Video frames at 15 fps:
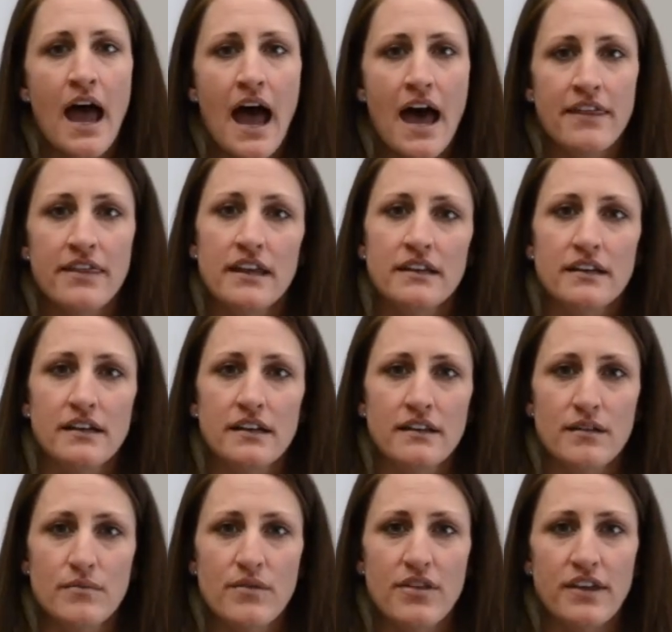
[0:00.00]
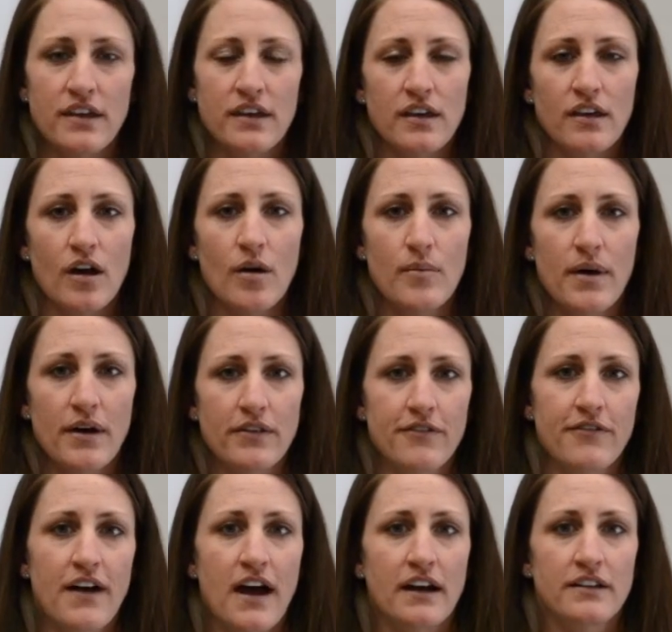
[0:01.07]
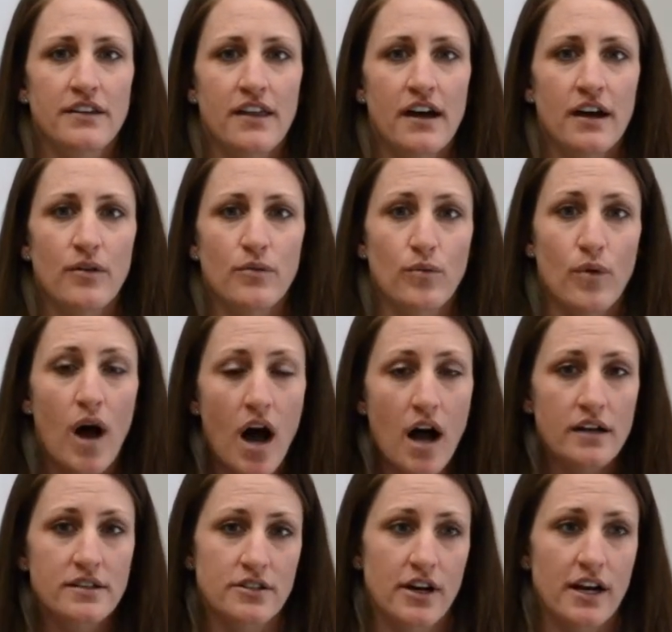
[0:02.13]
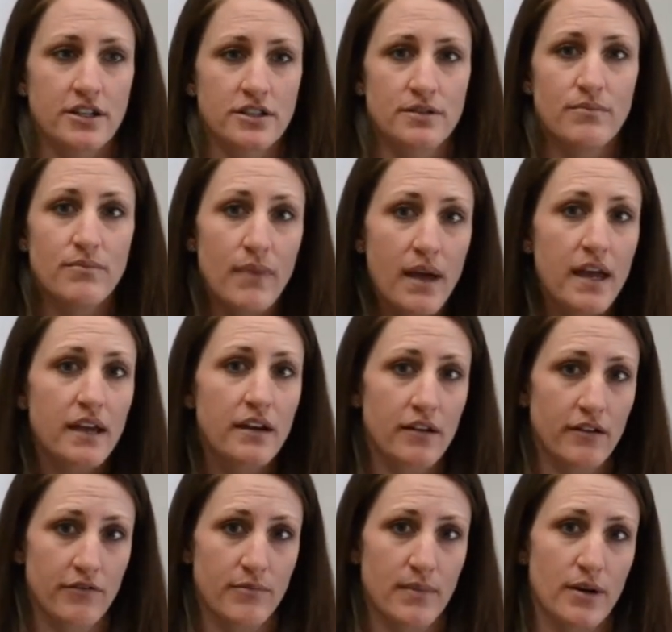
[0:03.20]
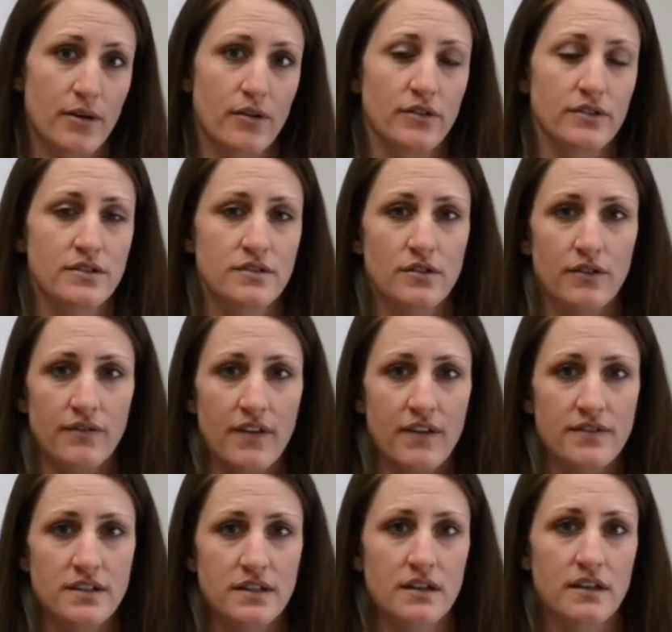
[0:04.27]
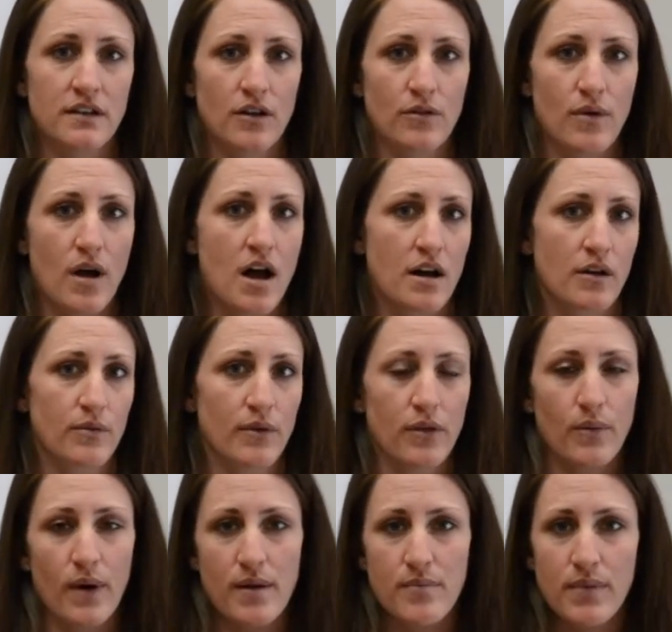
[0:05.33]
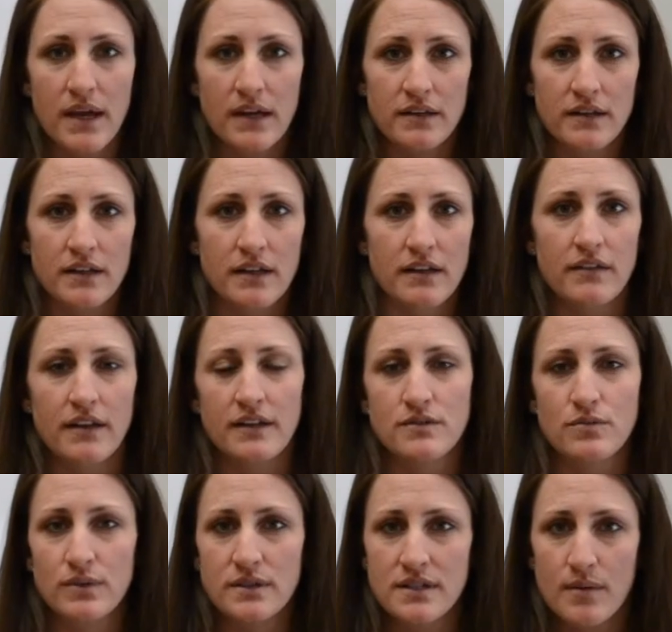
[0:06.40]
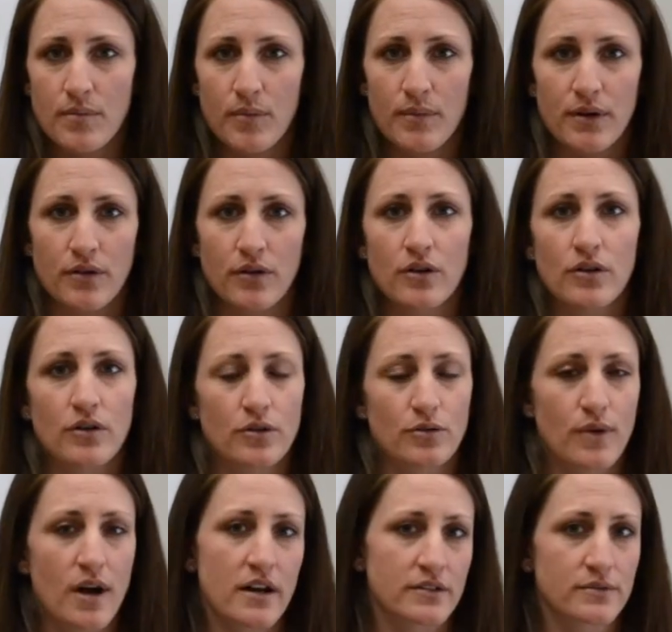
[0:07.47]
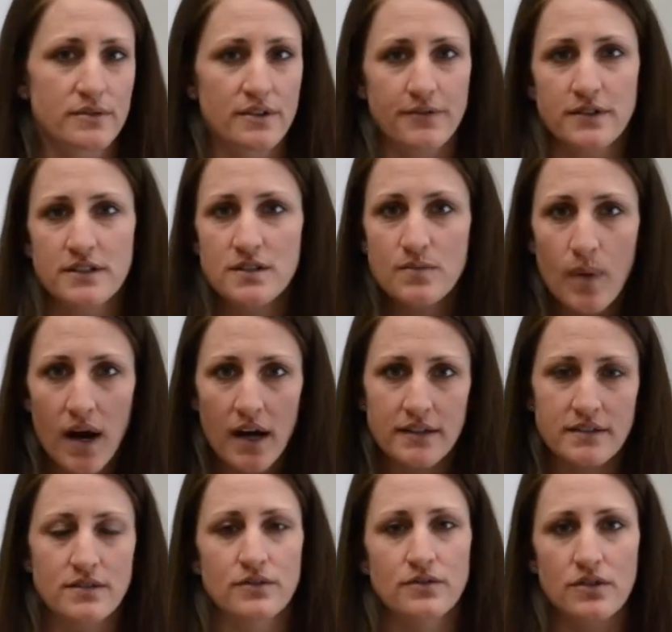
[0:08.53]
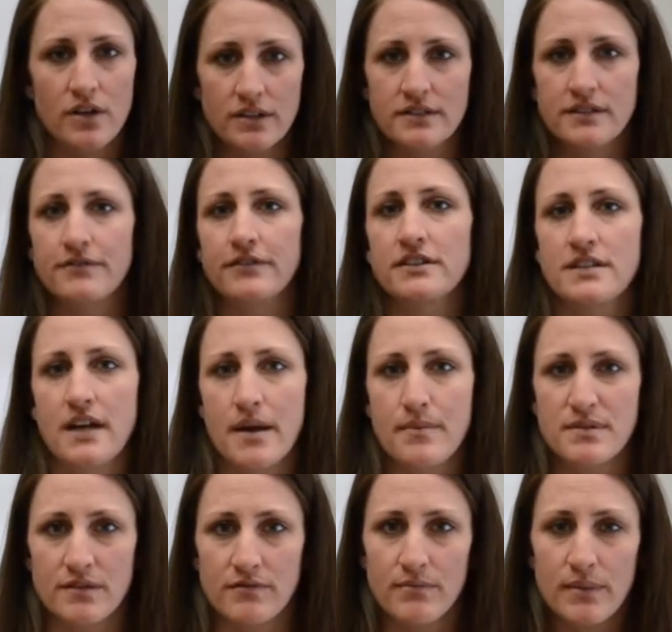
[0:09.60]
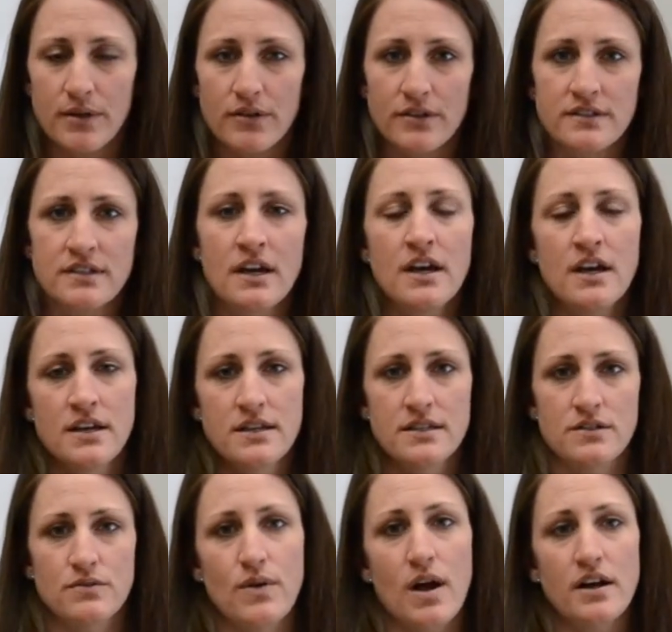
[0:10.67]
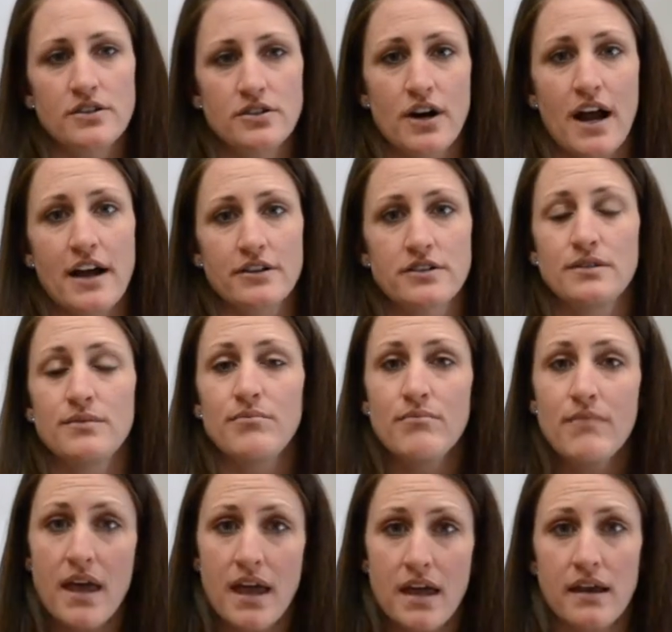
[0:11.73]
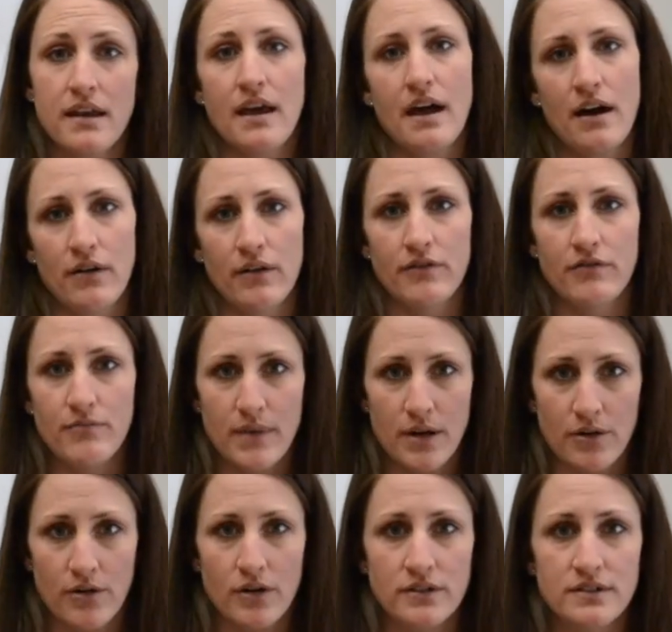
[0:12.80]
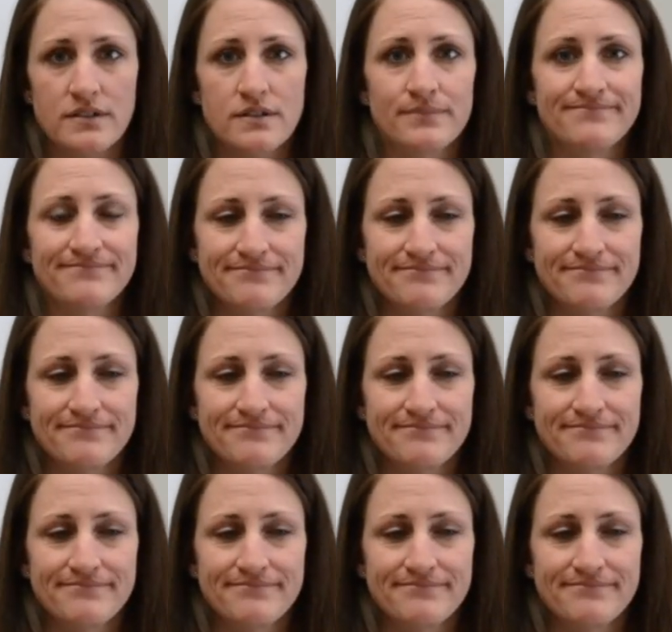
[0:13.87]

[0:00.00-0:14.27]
And then getting them thinking about the fact that rocks are actually made of minerals. So if they've seen a rock with a white band in it, that's one type of mineral, or rocks with different spots, those are all different types of minerals, since rocks are actually made out of minerals.